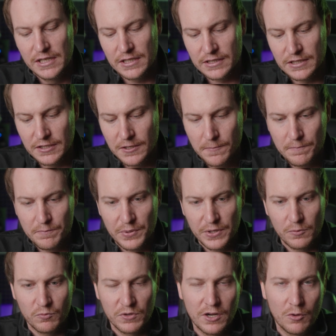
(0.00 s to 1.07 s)

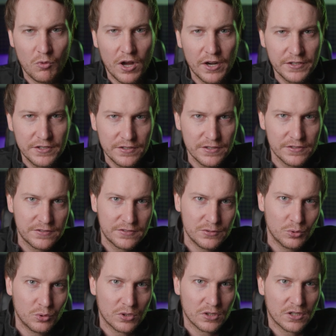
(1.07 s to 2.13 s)
But when I walked into the
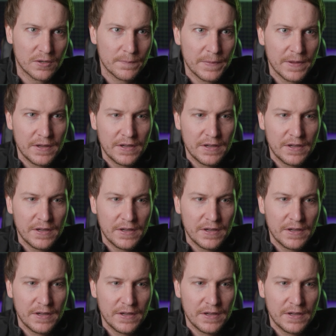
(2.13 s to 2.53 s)
store,